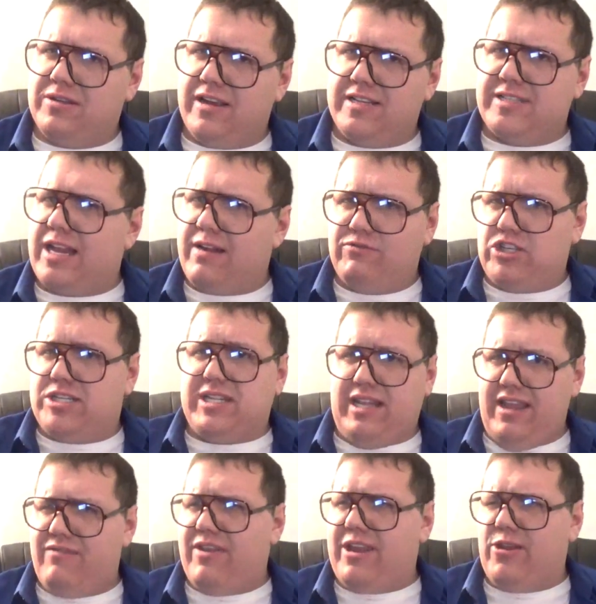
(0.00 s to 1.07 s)
instead of just
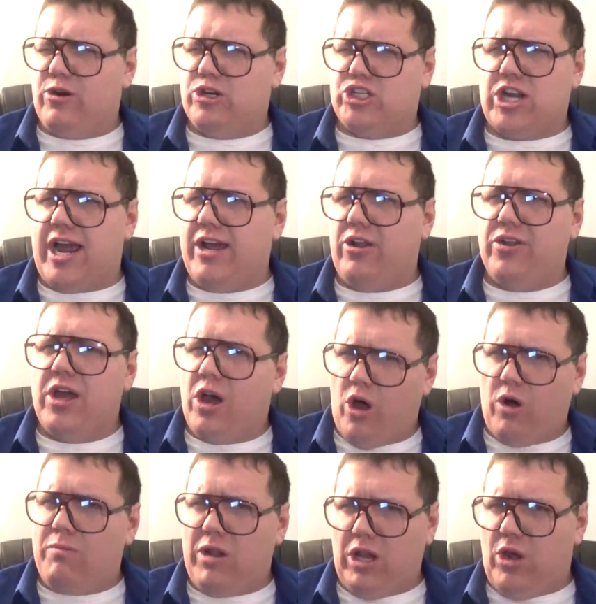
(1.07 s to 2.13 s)
leaving your child
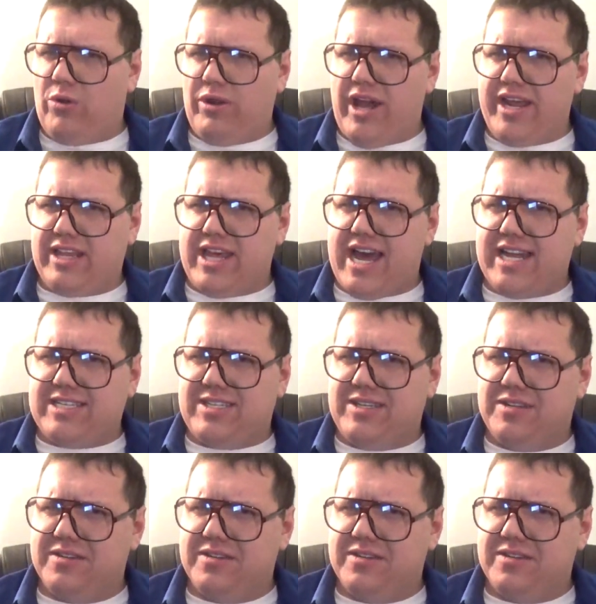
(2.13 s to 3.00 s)
home alone like that?